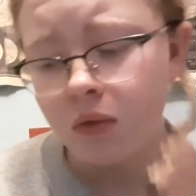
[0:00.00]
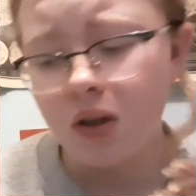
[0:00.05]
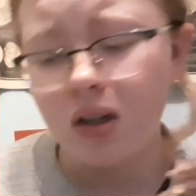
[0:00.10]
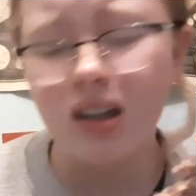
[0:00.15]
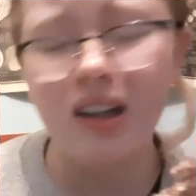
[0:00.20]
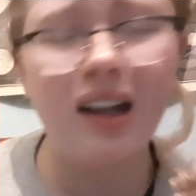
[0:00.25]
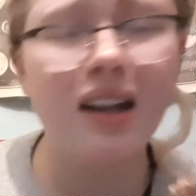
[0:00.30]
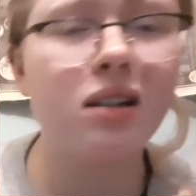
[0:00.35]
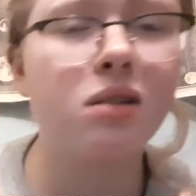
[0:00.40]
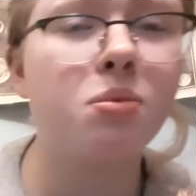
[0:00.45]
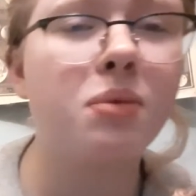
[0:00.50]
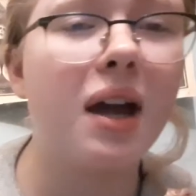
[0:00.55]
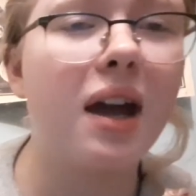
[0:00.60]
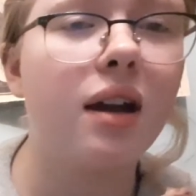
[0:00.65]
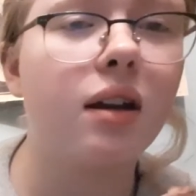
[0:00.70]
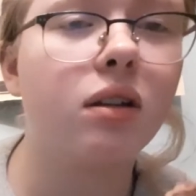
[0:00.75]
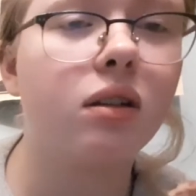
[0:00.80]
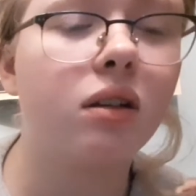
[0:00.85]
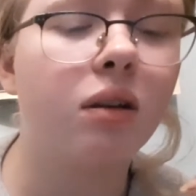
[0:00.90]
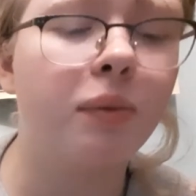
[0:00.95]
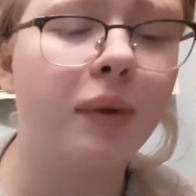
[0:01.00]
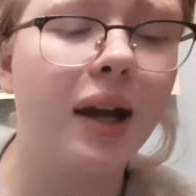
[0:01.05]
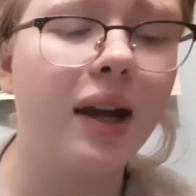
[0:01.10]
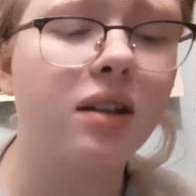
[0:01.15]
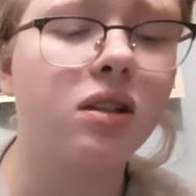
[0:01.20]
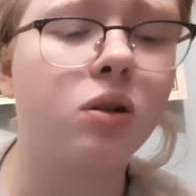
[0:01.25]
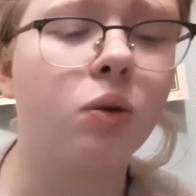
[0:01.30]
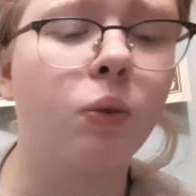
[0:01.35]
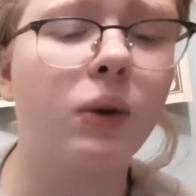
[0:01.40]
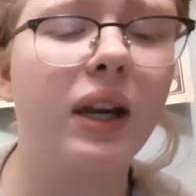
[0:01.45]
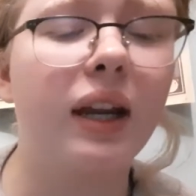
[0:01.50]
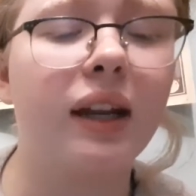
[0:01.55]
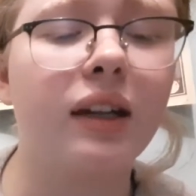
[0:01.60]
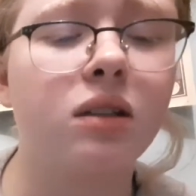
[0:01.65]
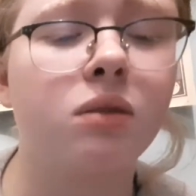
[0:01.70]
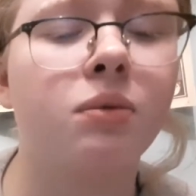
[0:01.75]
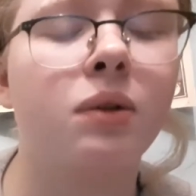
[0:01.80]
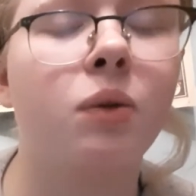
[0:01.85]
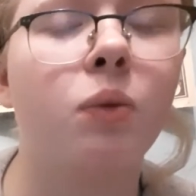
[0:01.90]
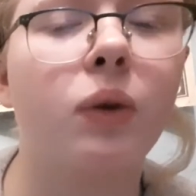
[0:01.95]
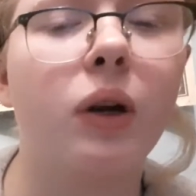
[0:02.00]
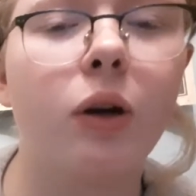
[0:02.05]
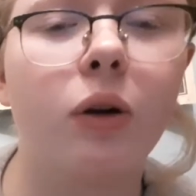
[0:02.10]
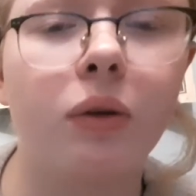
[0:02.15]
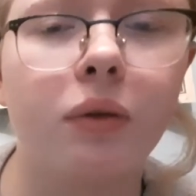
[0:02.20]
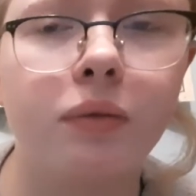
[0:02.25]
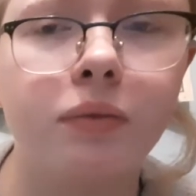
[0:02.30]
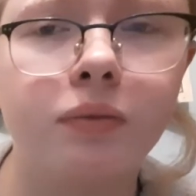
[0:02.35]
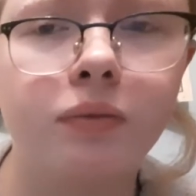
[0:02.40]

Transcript: The past week has been weird.